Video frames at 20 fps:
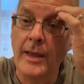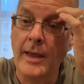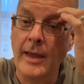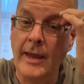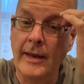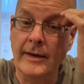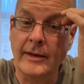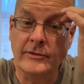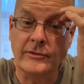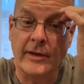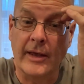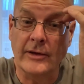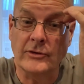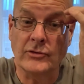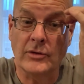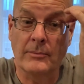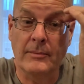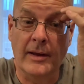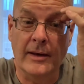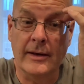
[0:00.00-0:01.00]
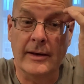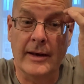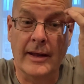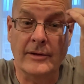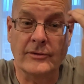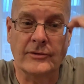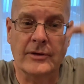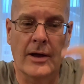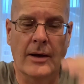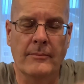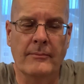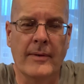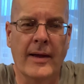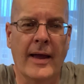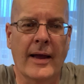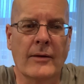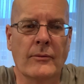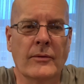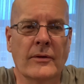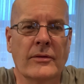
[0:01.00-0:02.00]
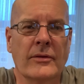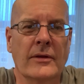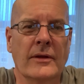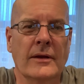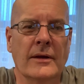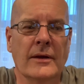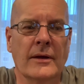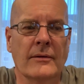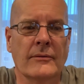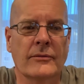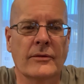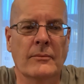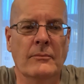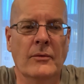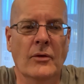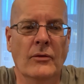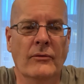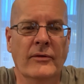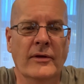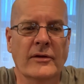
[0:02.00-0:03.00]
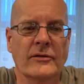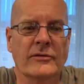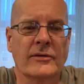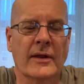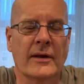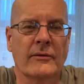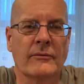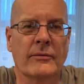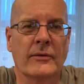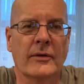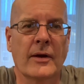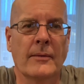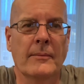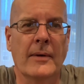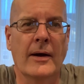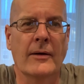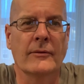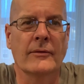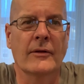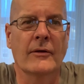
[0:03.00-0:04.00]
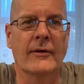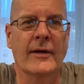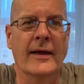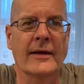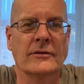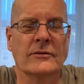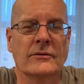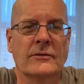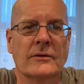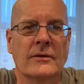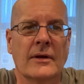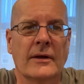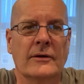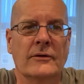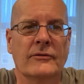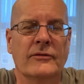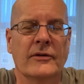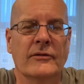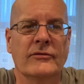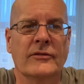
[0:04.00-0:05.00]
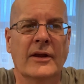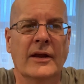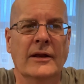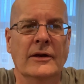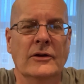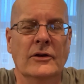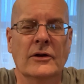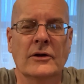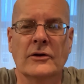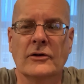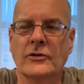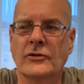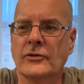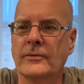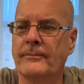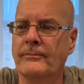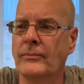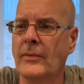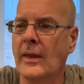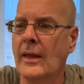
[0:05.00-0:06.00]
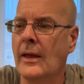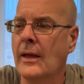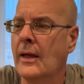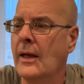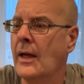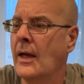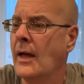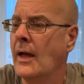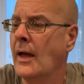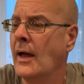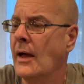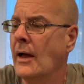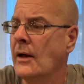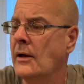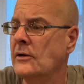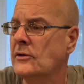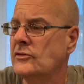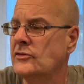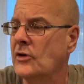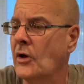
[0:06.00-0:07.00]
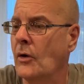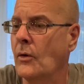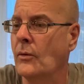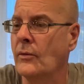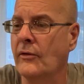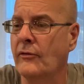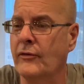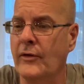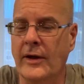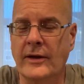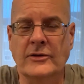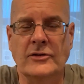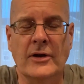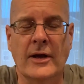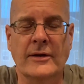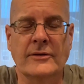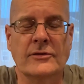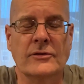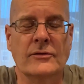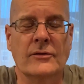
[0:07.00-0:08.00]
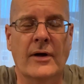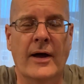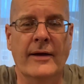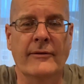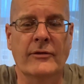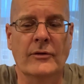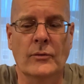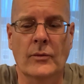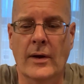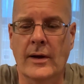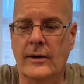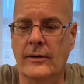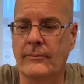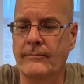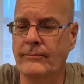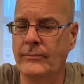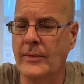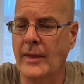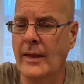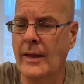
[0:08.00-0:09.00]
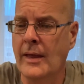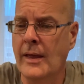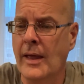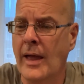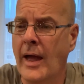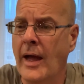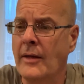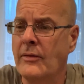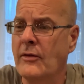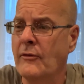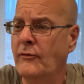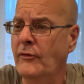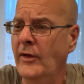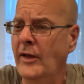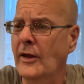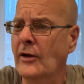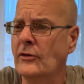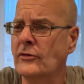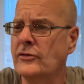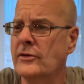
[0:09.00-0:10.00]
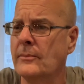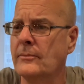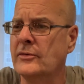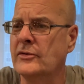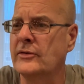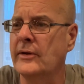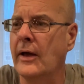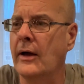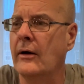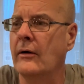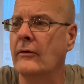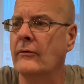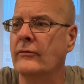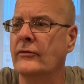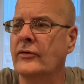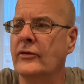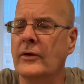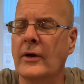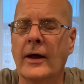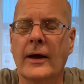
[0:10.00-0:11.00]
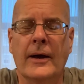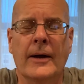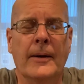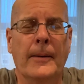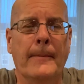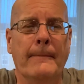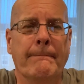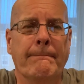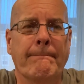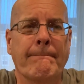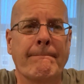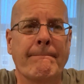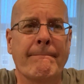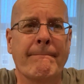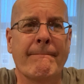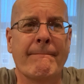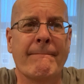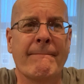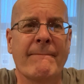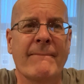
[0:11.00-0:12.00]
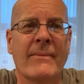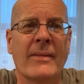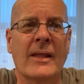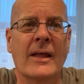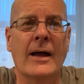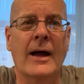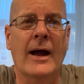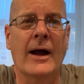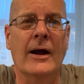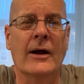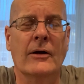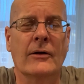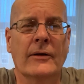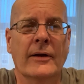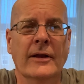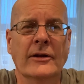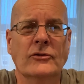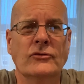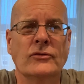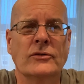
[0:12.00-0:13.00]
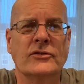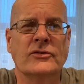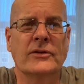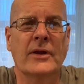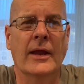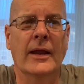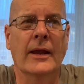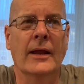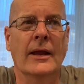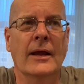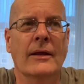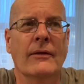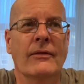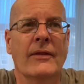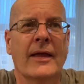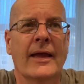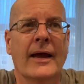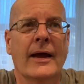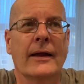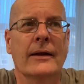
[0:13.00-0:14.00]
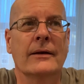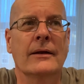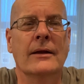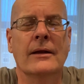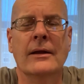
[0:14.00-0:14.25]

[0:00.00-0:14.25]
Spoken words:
And it's actually made a nice comeback with the movies that have come out in the last 10 or 15 years. So the franchise is alive and well. The figures themselves are interesting in that